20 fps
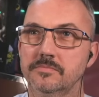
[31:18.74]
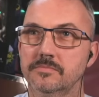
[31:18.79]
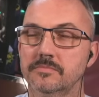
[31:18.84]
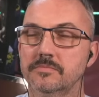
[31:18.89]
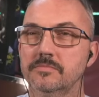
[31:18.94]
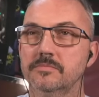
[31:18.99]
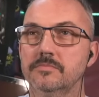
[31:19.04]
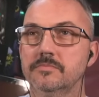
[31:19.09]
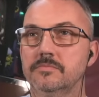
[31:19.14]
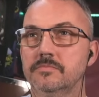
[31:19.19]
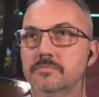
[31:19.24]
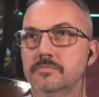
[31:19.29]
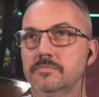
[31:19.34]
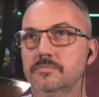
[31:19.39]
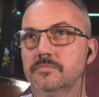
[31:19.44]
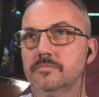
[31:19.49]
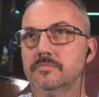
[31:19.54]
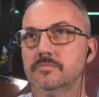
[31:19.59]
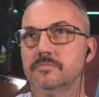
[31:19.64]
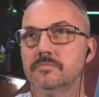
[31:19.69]

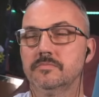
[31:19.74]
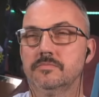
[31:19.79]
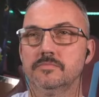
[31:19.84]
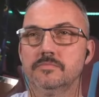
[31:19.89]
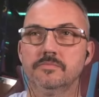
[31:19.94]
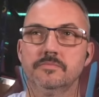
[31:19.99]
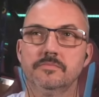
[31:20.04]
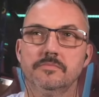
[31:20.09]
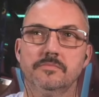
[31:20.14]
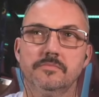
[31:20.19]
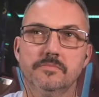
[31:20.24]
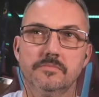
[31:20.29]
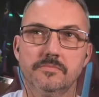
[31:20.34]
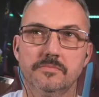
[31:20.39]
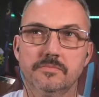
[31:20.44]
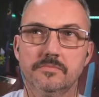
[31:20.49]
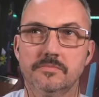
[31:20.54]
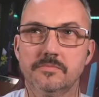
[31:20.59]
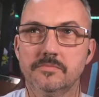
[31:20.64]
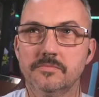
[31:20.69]

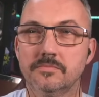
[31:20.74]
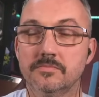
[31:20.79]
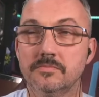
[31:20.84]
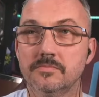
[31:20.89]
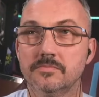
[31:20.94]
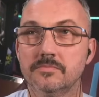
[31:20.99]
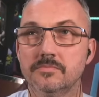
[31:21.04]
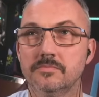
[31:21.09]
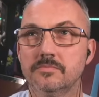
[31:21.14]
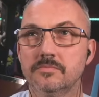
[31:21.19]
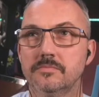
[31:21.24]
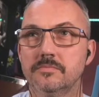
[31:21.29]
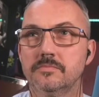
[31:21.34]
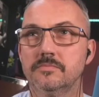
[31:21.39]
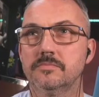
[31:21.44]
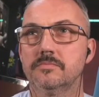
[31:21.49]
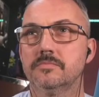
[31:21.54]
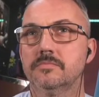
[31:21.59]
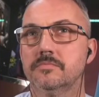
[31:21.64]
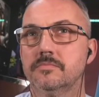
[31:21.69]

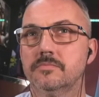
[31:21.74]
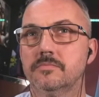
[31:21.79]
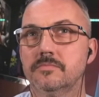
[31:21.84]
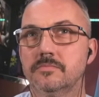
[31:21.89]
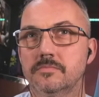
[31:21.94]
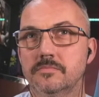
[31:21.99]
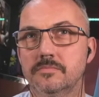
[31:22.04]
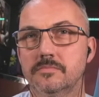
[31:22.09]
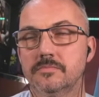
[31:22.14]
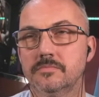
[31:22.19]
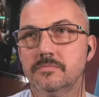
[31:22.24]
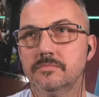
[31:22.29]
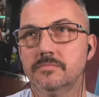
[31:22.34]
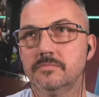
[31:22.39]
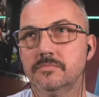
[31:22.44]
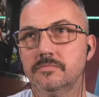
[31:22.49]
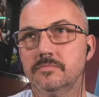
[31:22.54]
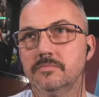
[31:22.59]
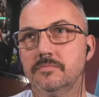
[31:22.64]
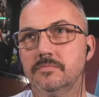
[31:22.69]

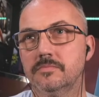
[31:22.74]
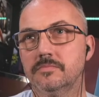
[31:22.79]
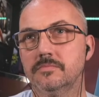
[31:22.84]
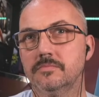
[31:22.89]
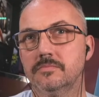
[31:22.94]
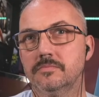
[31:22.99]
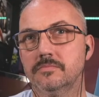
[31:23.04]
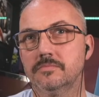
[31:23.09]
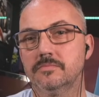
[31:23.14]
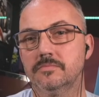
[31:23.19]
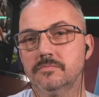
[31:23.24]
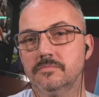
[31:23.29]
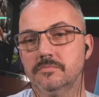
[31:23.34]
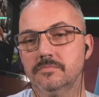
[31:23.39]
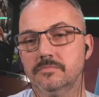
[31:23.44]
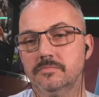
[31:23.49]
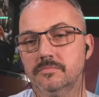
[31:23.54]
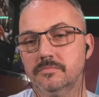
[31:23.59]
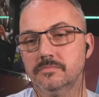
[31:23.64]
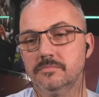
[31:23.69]

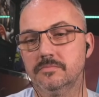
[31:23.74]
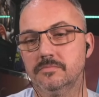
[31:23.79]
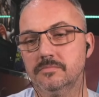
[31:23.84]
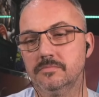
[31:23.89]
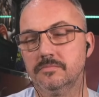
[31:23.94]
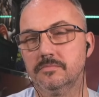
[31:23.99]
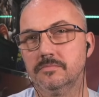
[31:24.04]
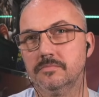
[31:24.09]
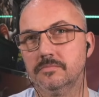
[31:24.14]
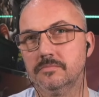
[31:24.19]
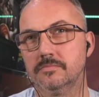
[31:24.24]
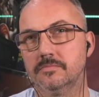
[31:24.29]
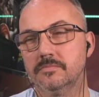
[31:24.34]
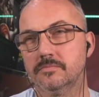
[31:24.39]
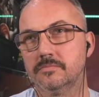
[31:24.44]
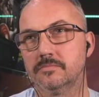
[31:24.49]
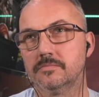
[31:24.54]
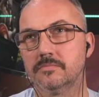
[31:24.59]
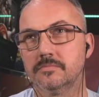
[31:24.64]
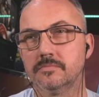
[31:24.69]

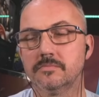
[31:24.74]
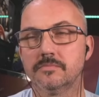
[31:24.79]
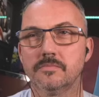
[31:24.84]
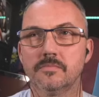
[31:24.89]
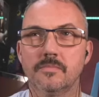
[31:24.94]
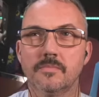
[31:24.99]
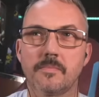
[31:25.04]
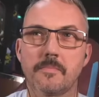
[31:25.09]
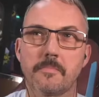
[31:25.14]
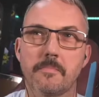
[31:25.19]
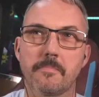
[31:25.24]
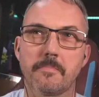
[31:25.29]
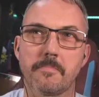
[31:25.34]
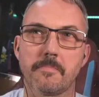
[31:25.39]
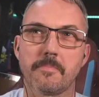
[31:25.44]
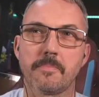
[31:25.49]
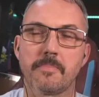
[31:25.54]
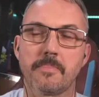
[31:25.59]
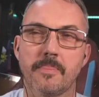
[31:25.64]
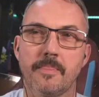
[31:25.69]

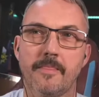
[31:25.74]
(silent)